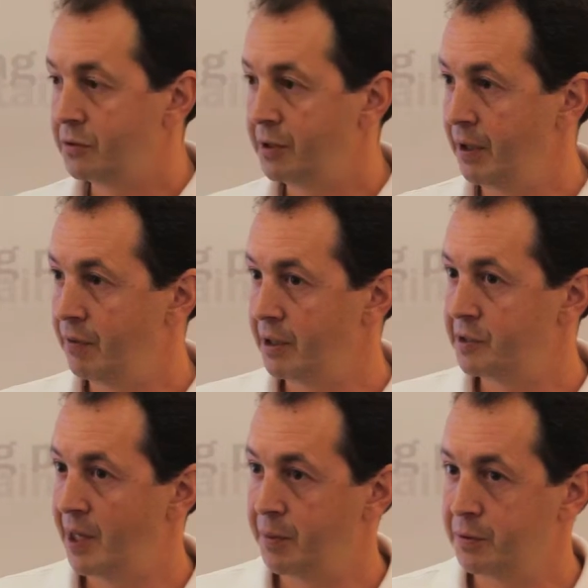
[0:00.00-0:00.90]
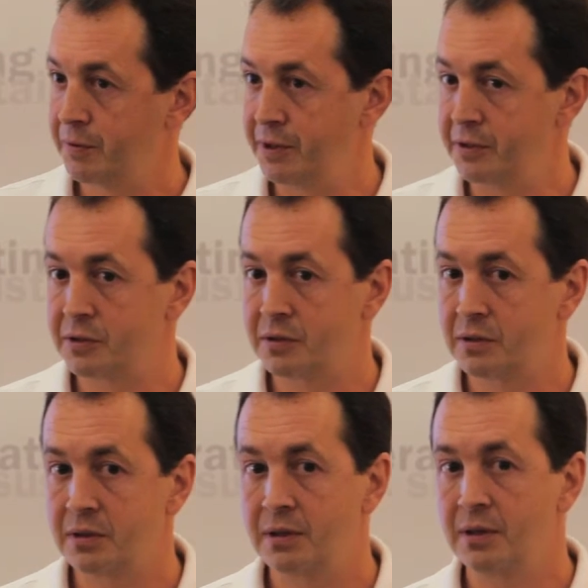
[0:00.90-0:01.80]
So to give an example of this,
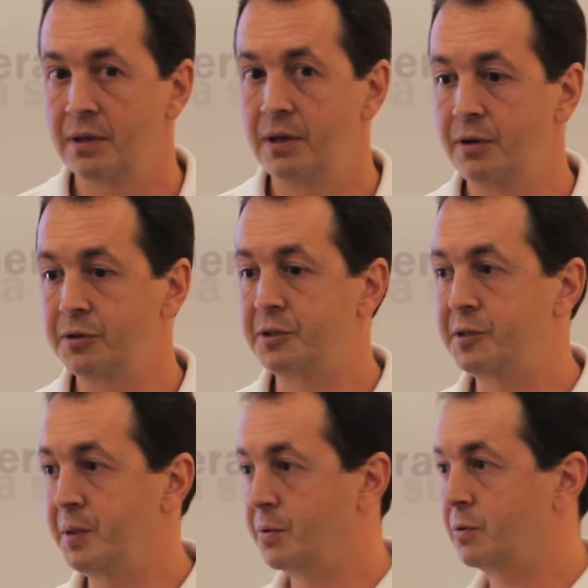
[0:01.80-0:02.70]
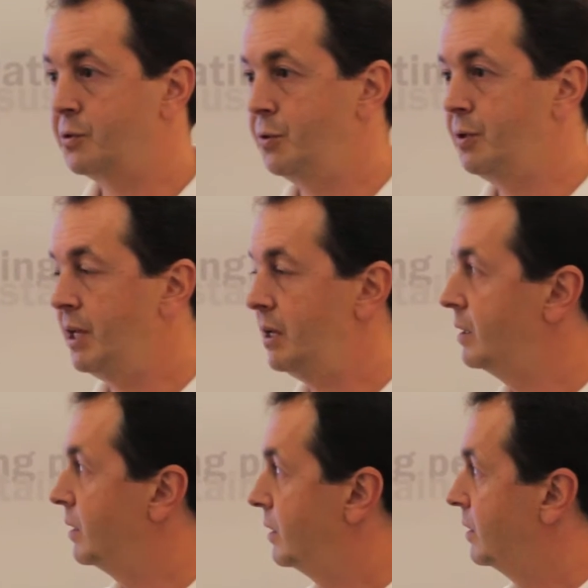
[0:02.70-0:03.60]
here's a simple 2D
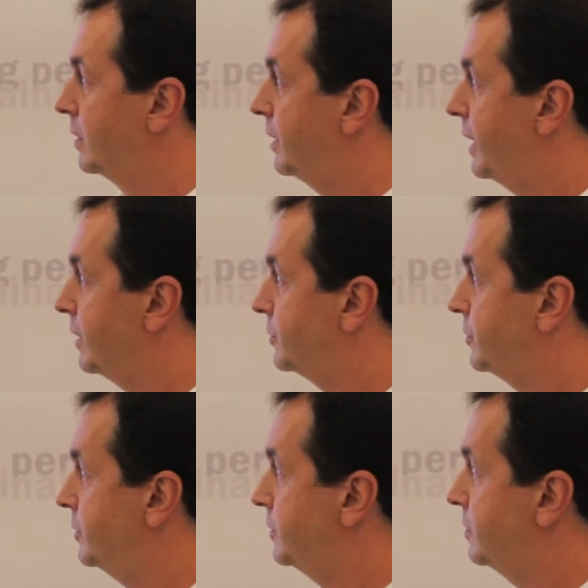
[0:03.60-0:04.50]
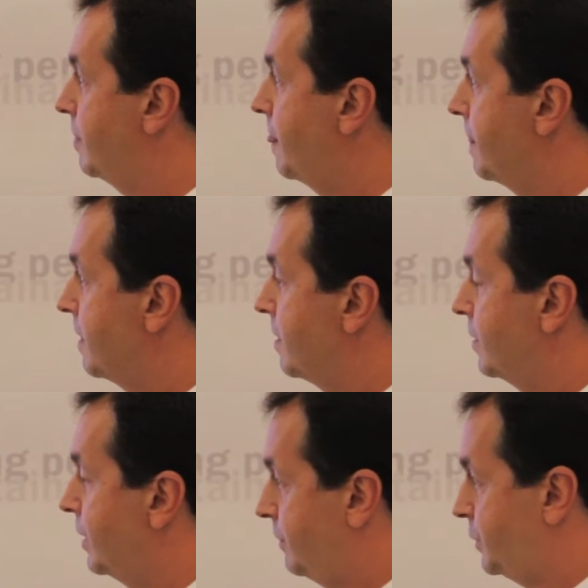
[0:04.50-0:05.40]
analysis
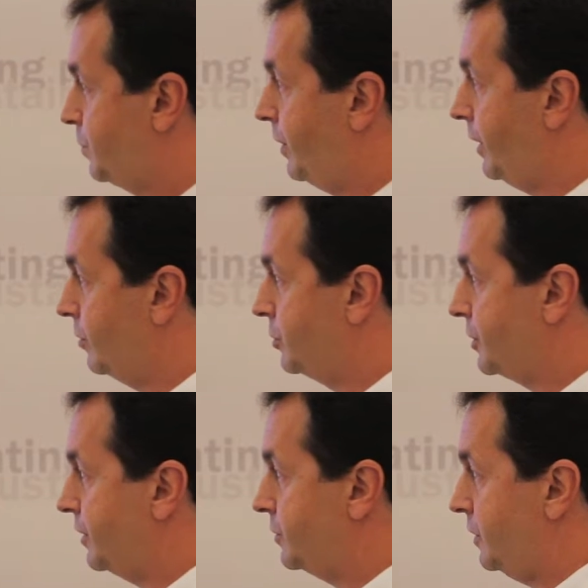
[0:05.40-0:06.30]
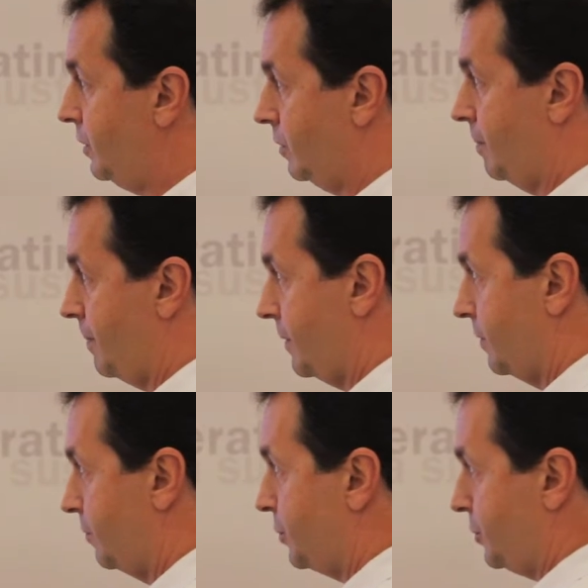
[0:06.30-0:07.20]
of a spring-energized seal,
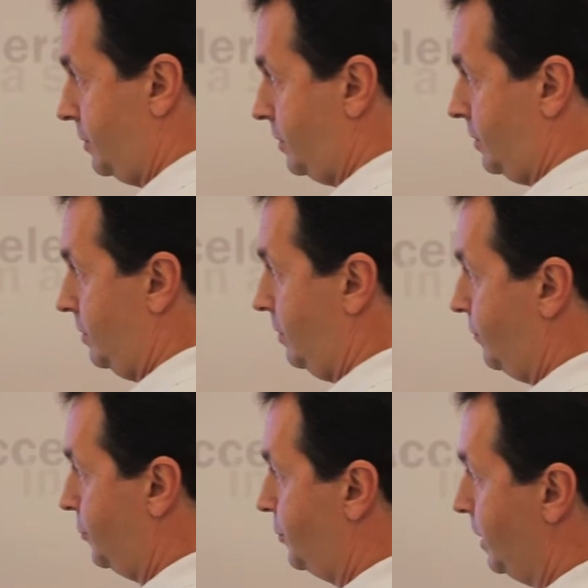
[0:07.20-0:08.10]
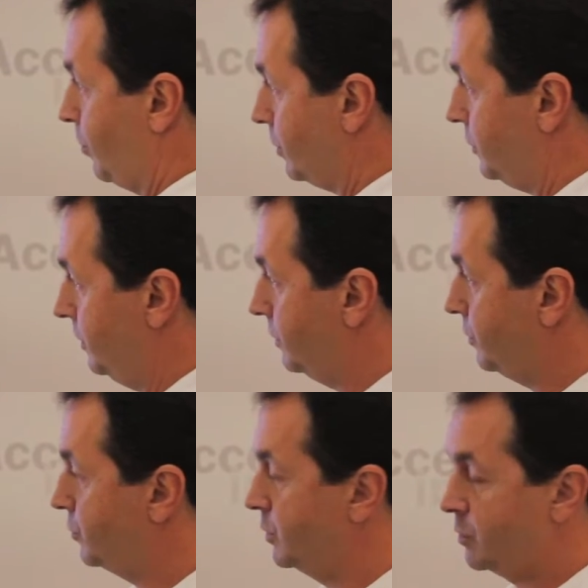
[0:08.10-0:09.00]
which for Trelleborg Sealing
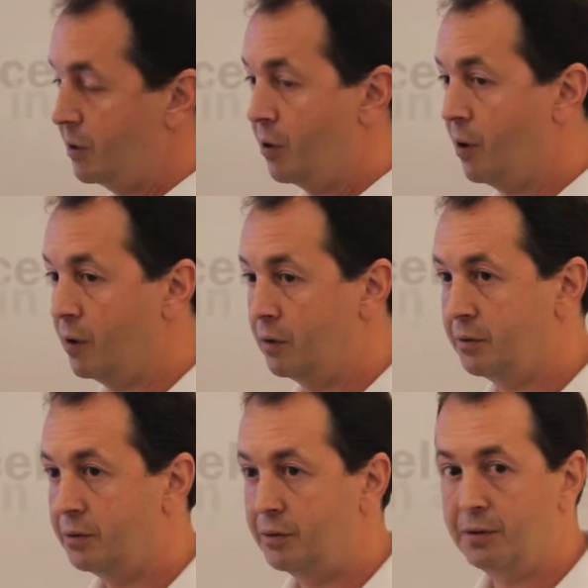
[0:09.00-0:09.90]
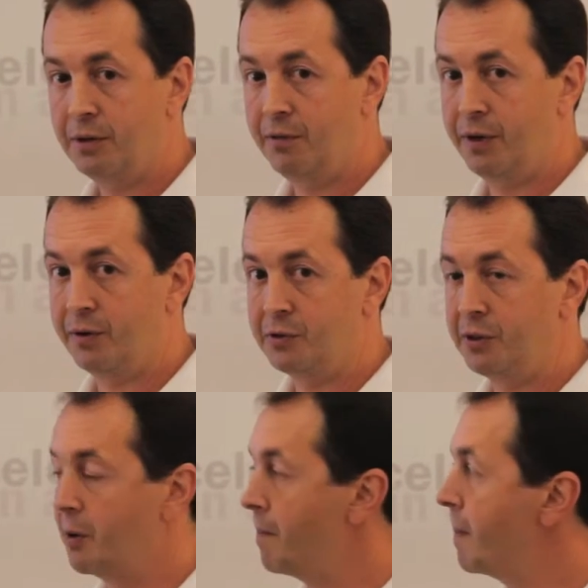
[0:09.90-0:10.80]
Solutions we call a
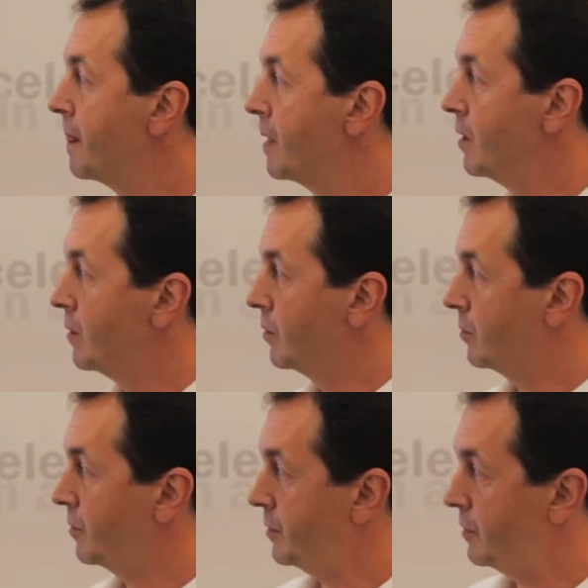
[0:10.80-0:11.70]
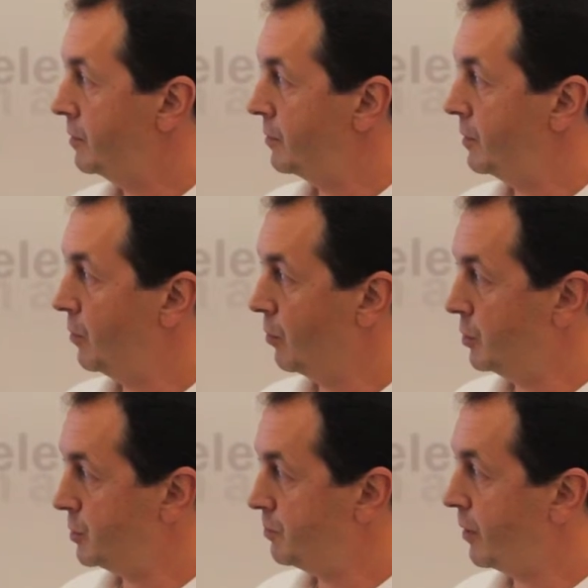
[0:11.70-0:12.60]
VeriSeal, with the
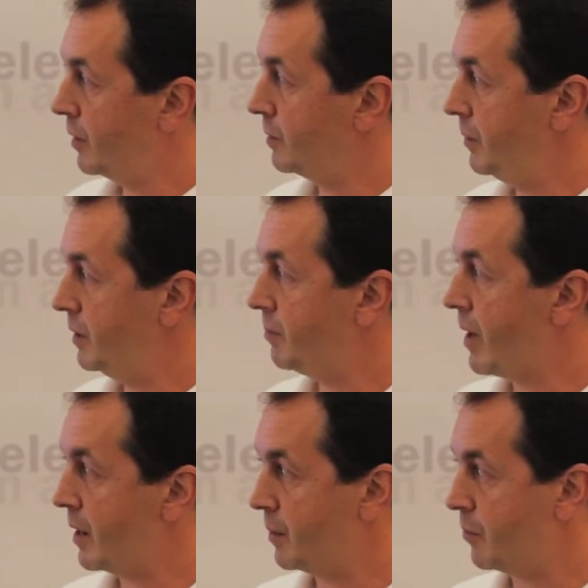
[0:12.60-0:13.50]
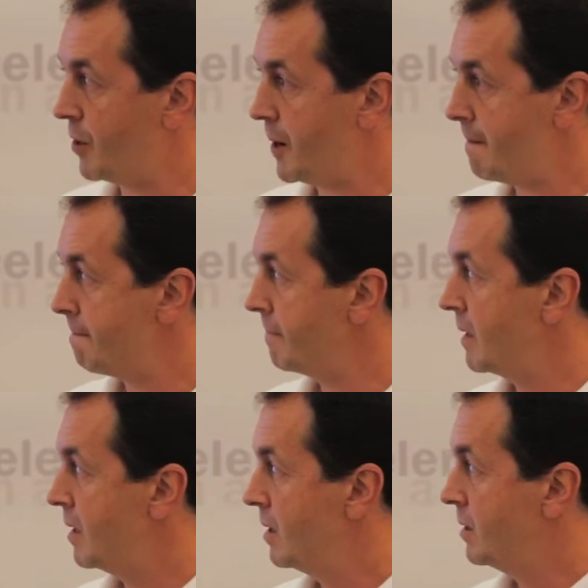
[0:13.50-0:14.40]
orange product being a backup ring.
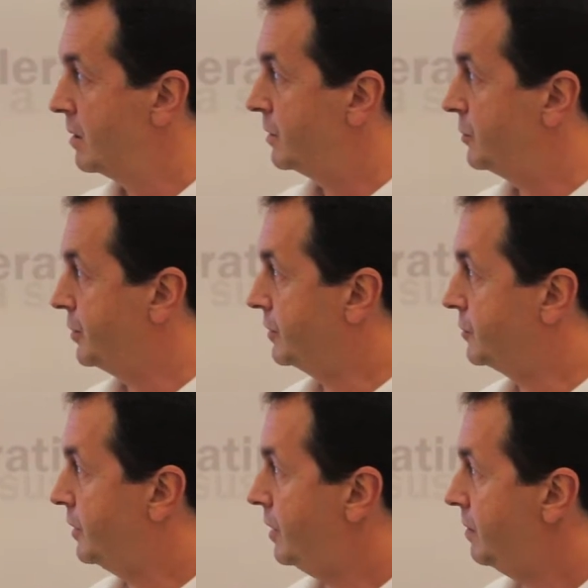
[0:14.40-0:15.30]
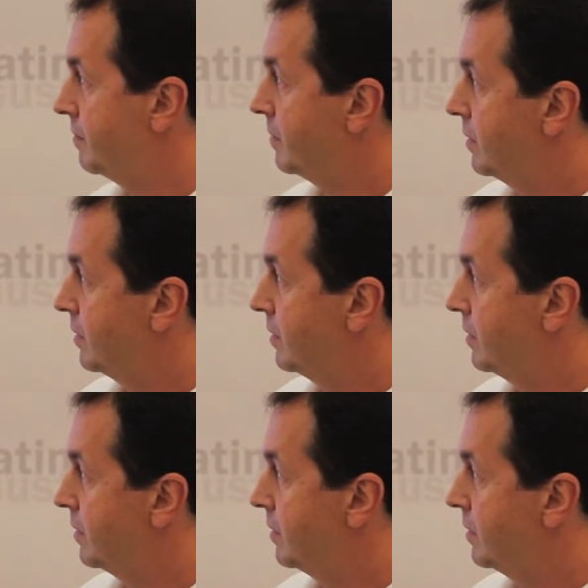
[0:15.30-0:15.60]
As you can see,